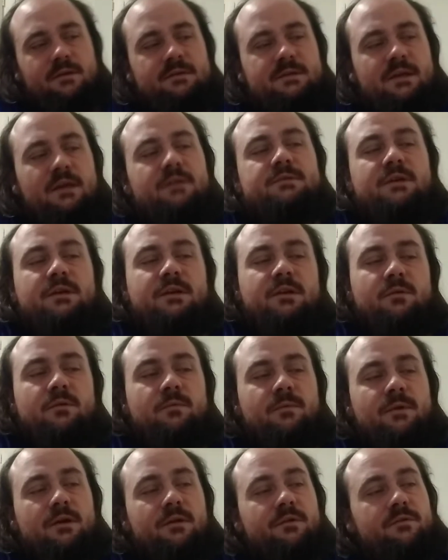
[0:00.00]
It sounds like you
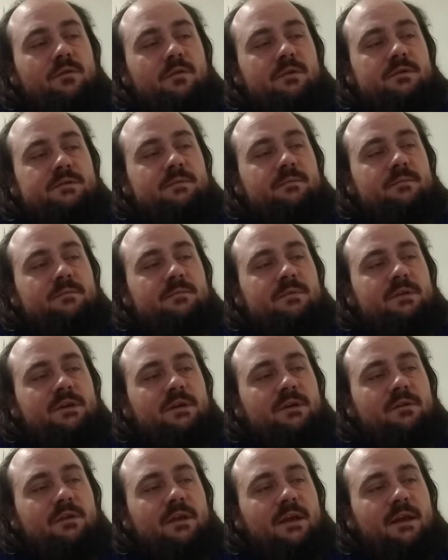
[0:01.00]
will towards the
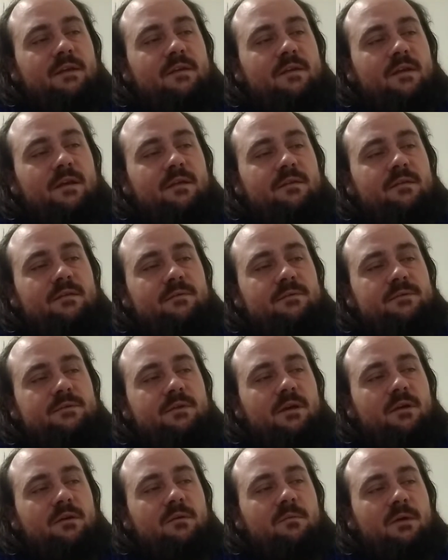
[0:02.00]
18th. It was
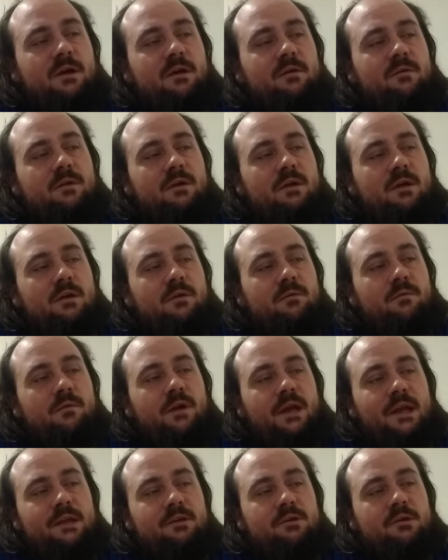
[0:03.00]
talking about
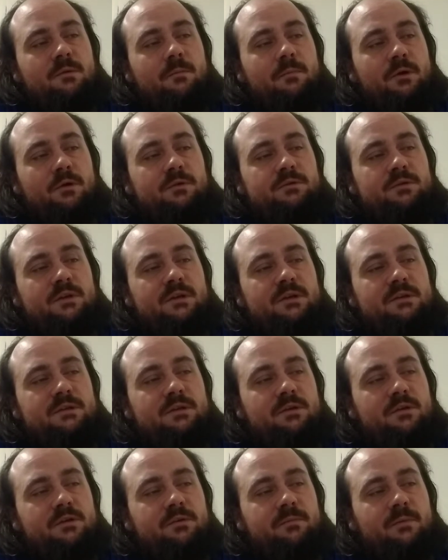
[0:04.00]
regain your composure and get
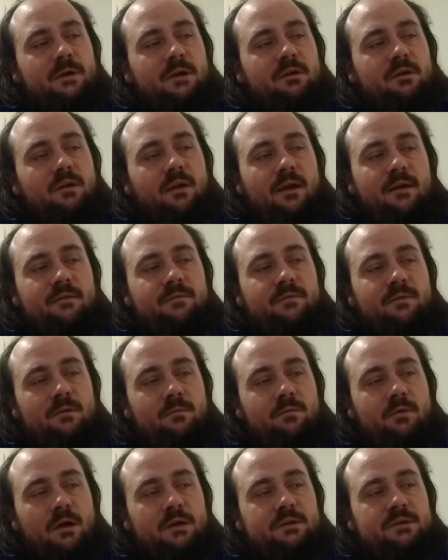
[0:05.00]
serious about your life and the
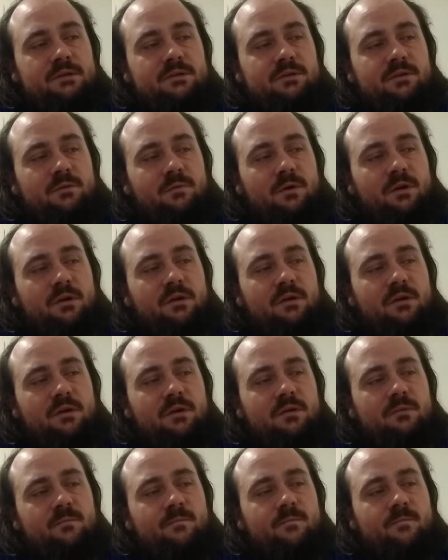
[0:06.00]
projects you're working
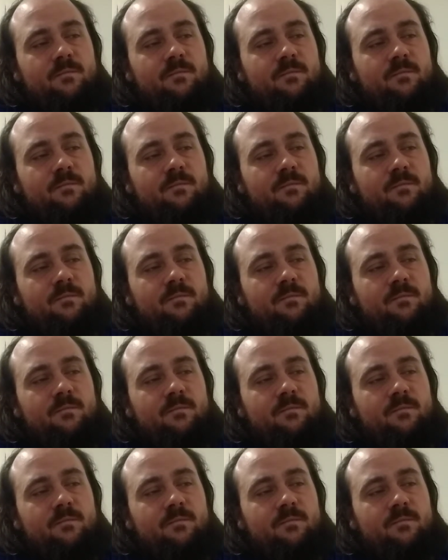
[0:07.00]
on.